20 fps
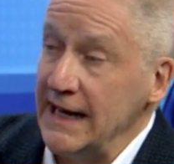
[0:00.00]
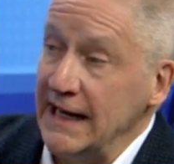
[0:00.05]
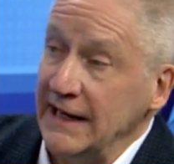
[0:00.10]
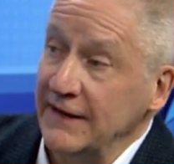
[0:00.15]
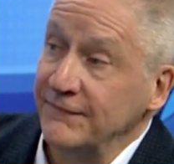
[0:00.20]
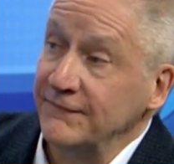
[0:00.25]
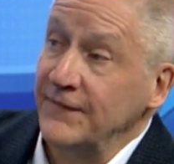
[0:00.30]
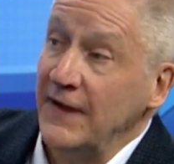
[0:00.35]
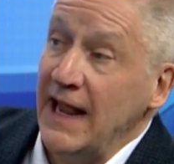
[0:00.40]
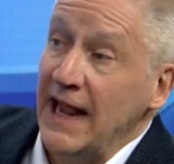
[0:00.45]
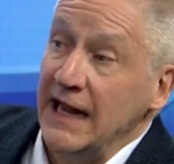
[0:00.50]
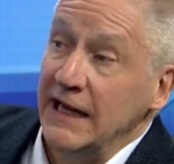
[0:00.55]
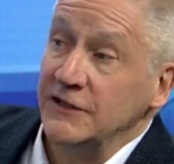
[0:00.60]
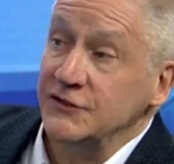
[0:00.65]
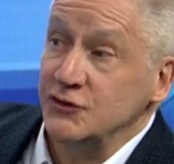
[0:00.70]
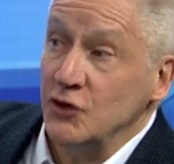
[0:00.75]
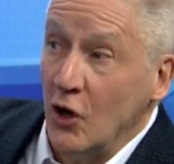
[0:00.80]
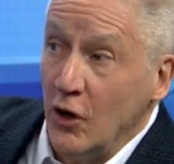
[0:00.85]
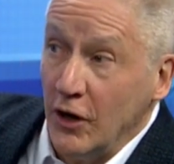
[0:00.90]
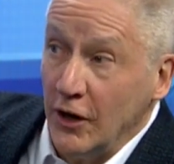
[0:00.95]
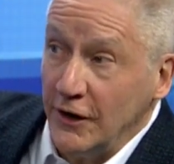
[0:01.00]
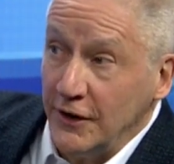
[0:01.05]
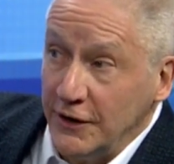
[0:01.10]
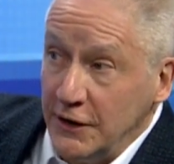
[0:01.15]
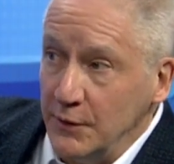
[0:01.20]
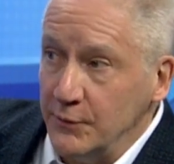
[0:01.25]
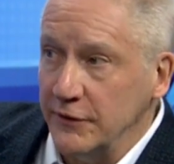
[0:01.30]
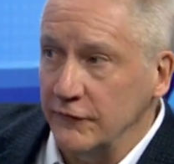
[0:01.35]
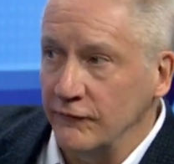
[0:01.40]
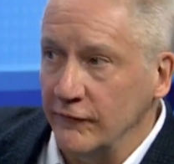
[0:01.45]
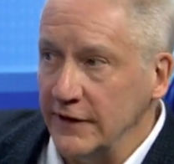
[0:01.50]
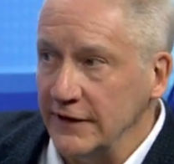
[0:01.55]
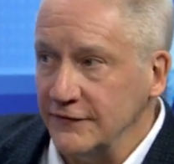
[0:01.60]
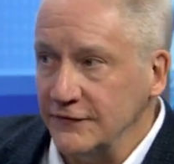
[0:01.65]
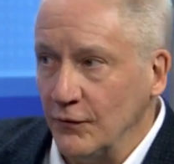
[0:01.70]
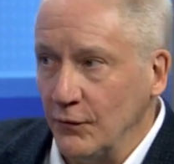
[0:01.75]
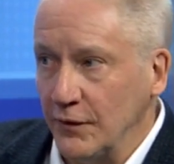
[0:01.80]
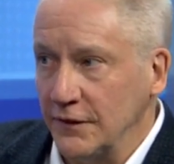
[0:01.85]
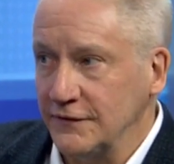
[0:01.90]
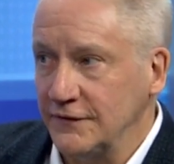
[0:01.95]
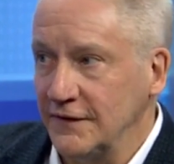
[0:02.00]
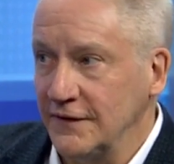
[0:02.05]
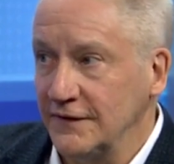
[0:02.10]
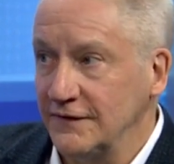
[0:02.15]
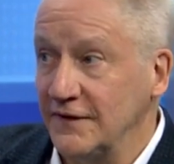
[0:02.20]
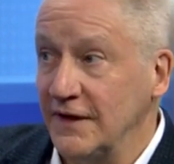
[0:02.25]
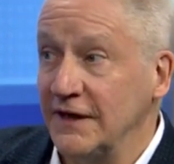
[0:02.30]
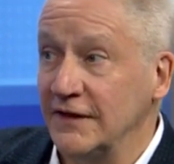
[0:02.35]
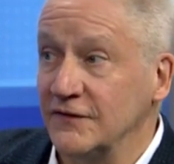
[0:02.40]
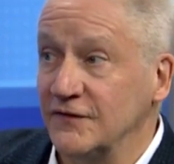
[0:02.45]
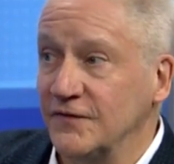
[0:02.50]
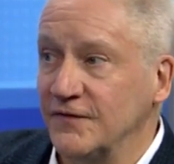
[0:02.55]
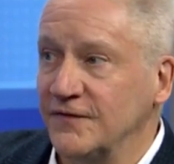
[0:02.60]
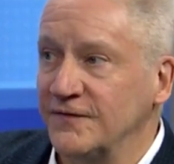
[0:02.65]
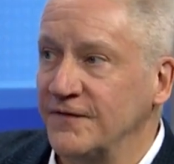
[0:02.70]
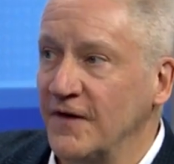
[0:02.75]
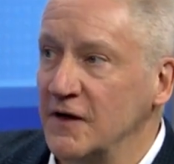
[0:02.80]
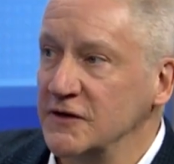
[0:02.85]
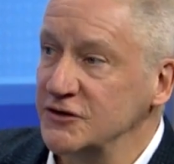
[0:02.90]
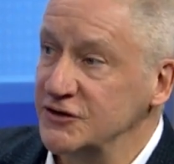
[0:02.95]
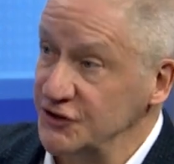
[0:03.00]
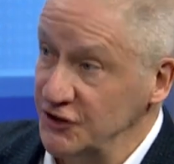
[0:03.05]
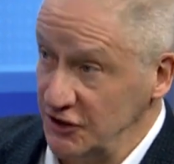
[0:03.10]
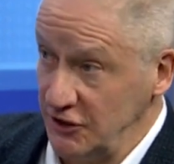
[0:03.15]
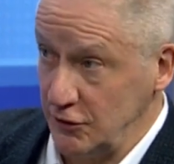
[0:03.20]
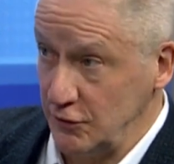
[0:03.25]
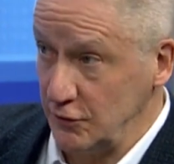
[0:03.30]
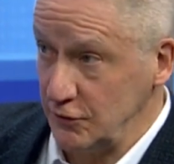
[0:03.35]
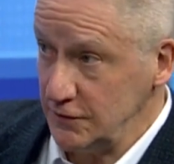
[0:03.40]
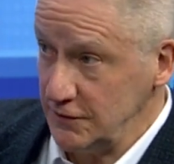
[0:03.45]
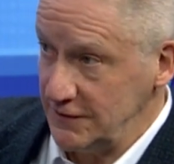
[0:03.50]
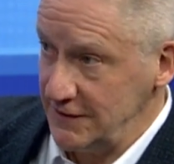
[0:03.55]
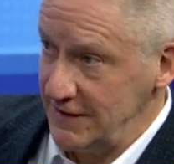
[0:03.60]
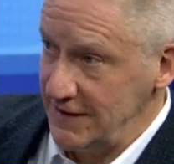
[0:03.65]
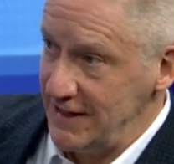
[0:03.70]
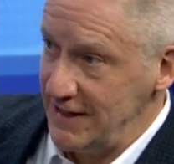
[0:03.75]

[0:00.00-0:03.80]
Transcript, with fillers: If HR, human resources, is functional